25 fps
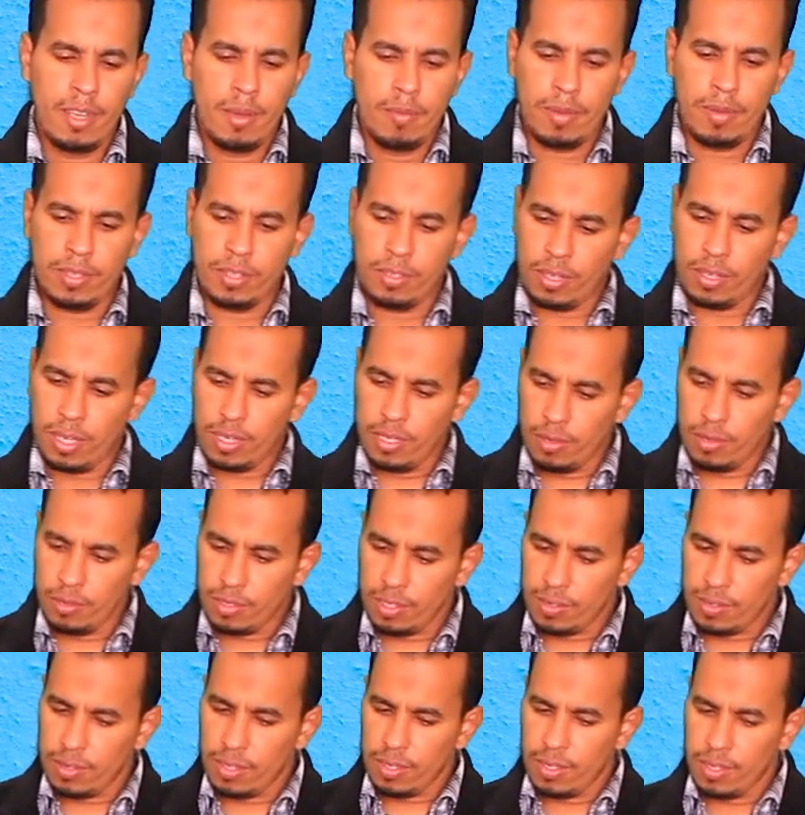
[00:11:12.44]
But you can
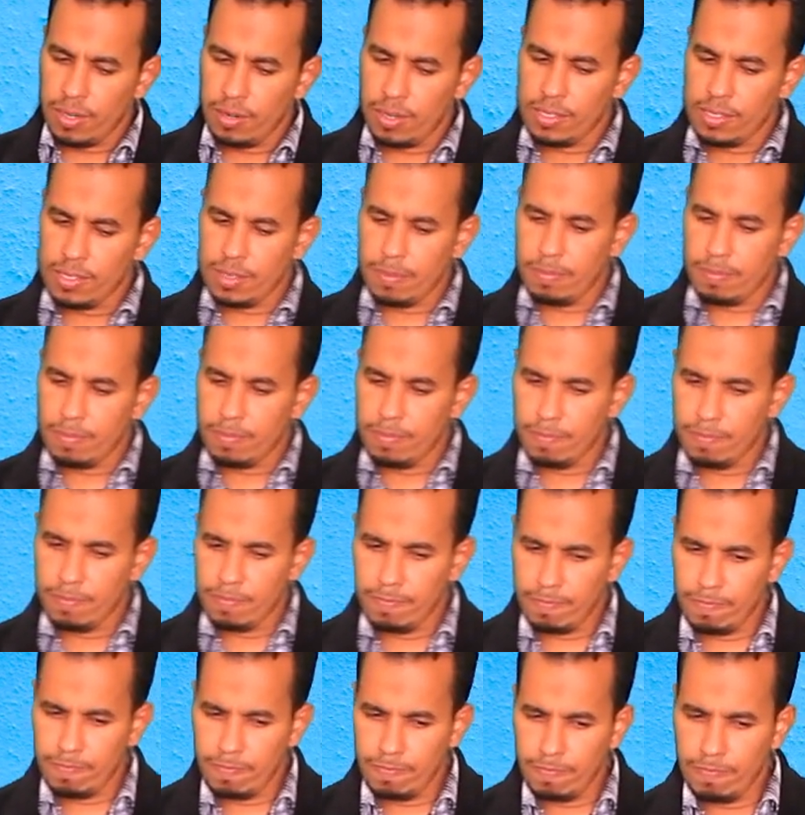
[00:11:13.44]
notice that there is a
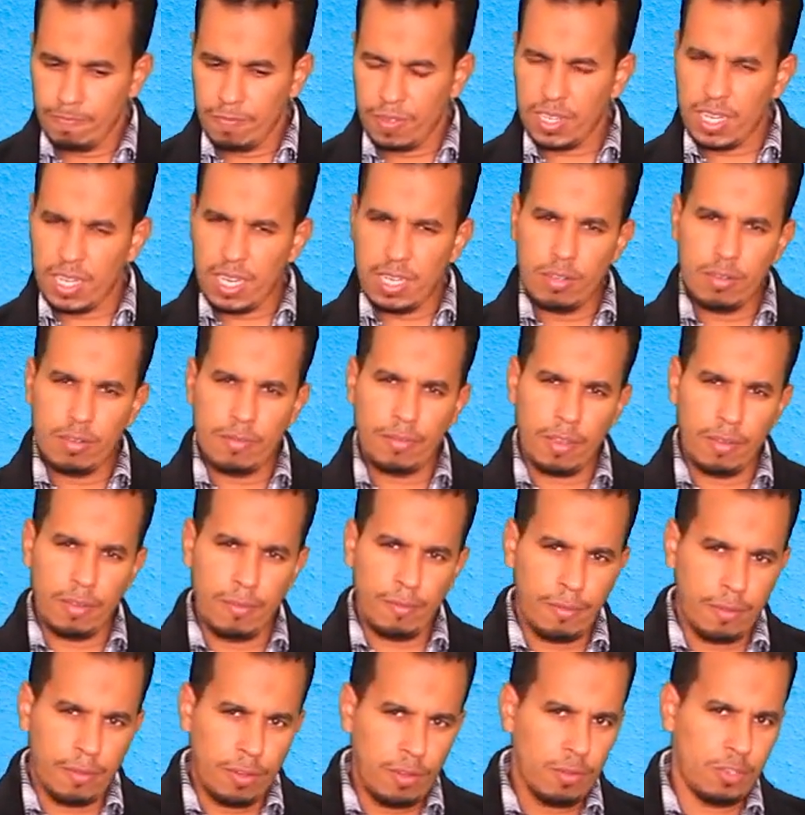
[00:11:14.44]
kind of
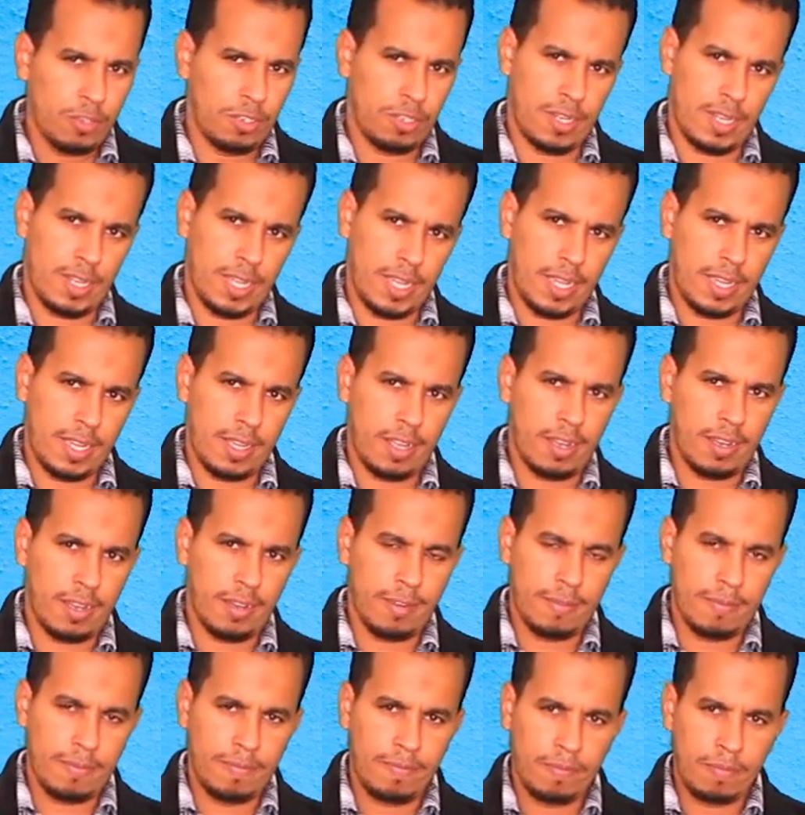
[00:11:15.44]
confusion here,
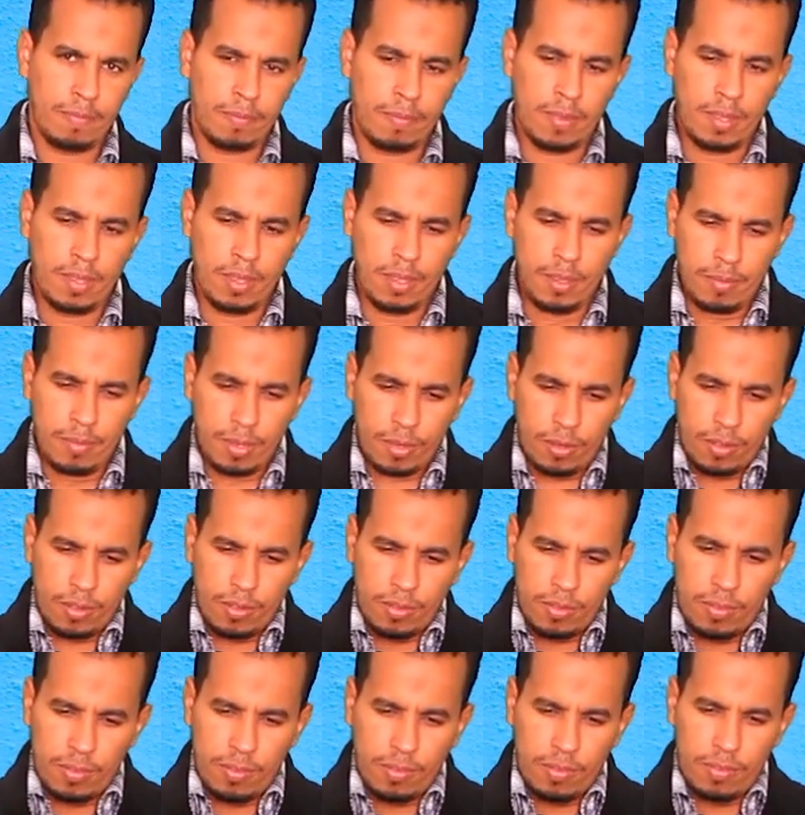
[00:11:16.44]

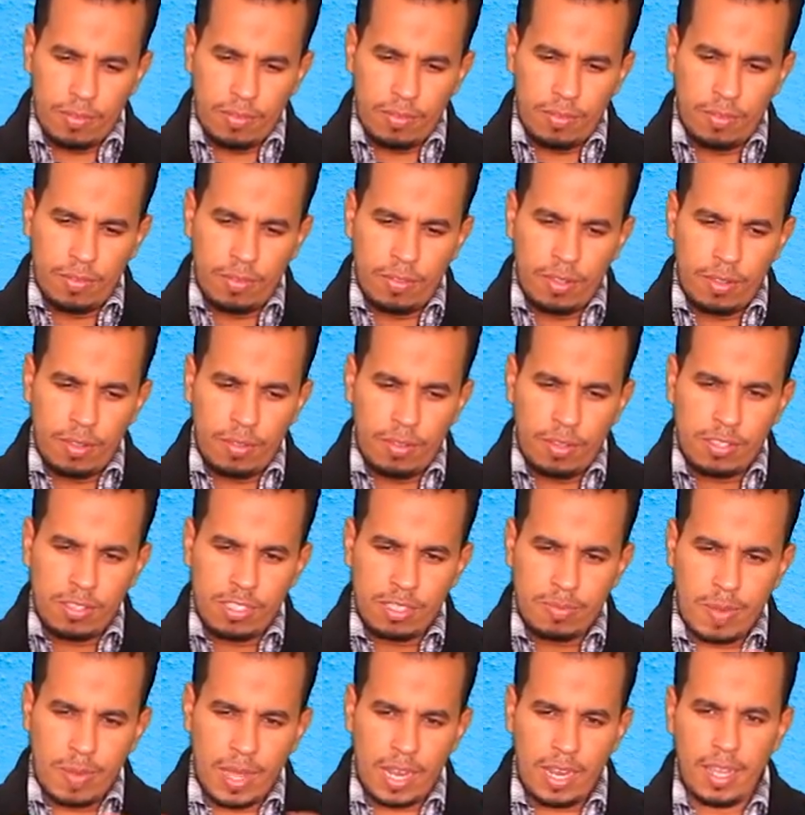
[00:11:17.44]
because the
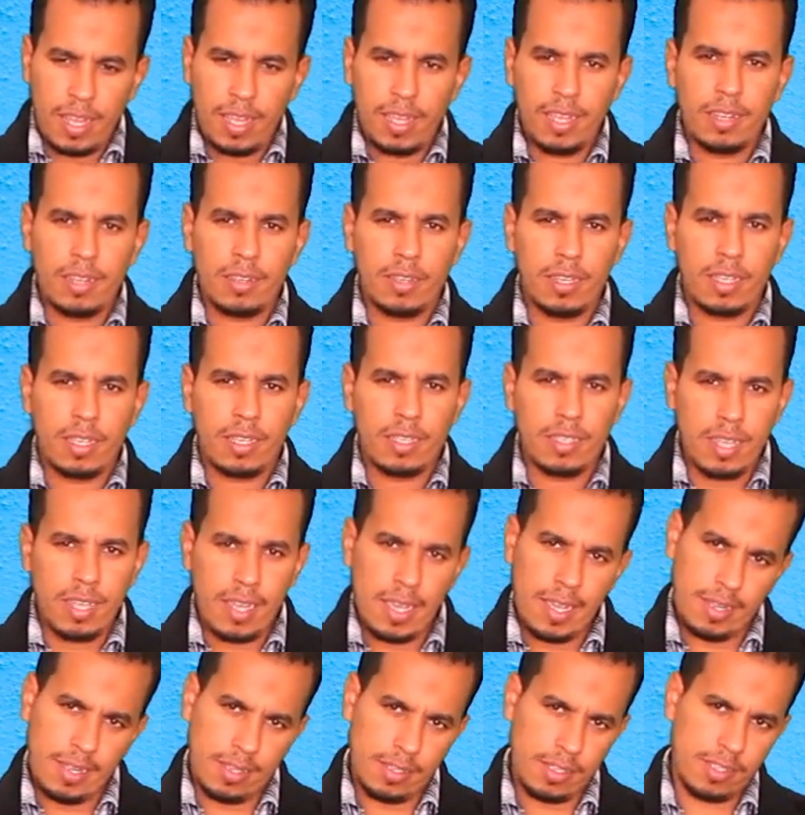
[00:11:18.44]
spelling
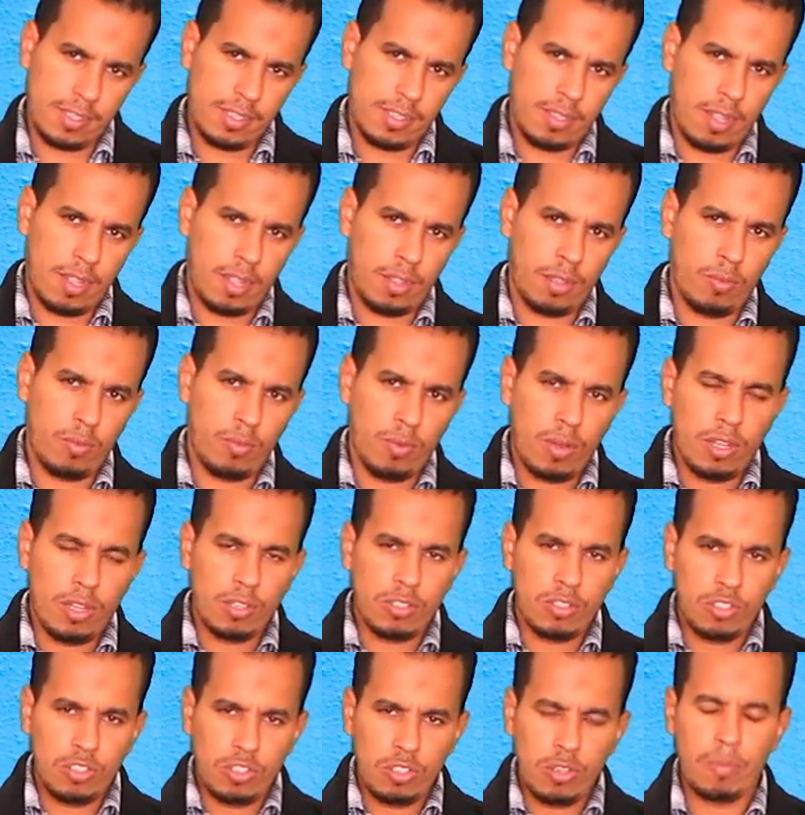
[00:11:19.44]
dictates that the
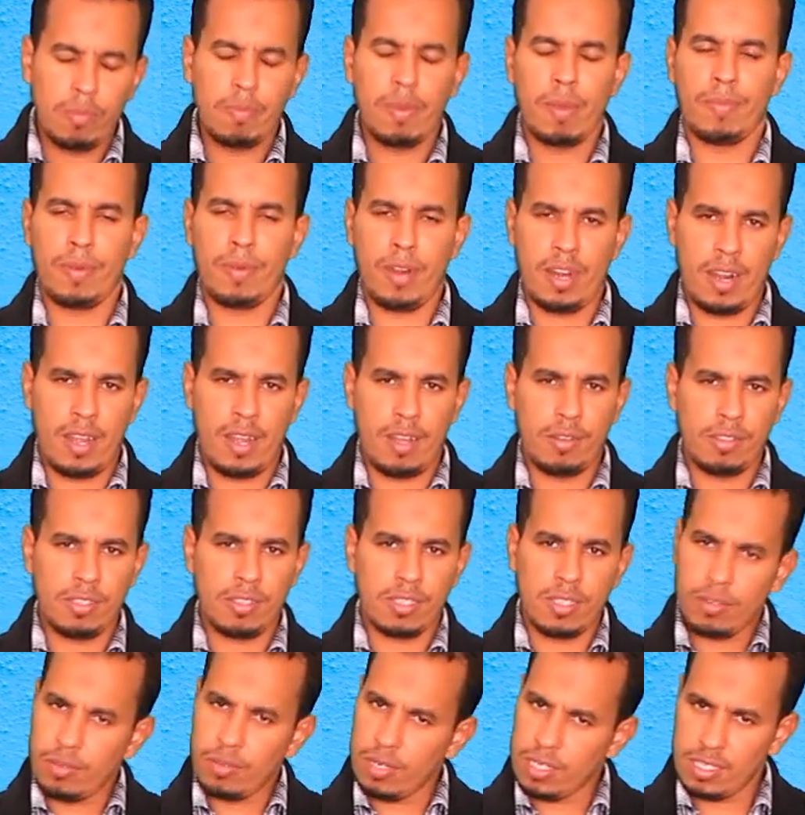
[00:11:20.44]
word should be
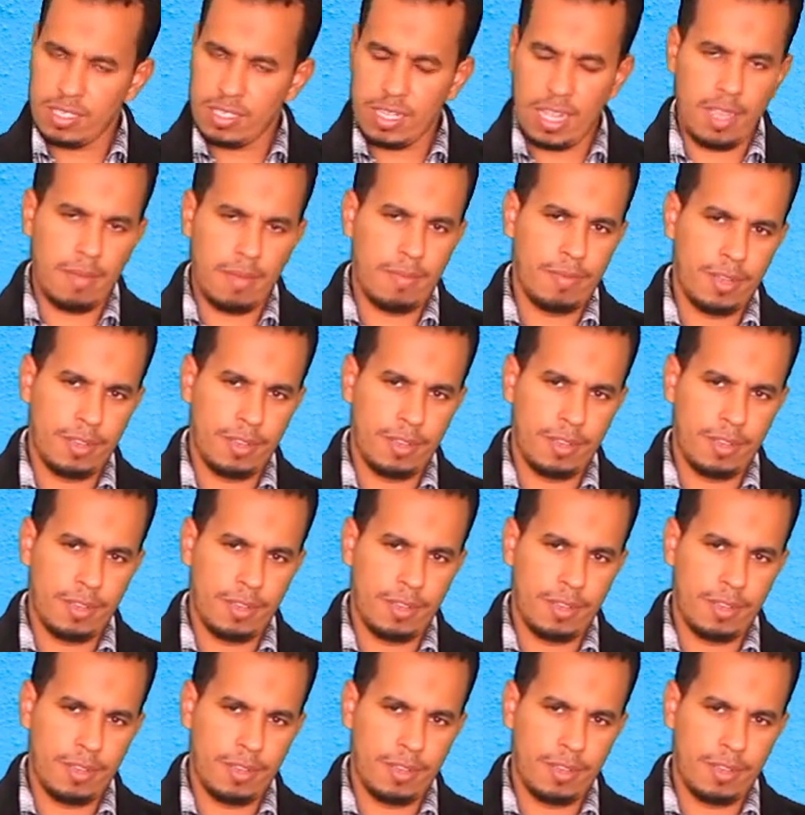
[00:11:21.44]
pronounced recipe.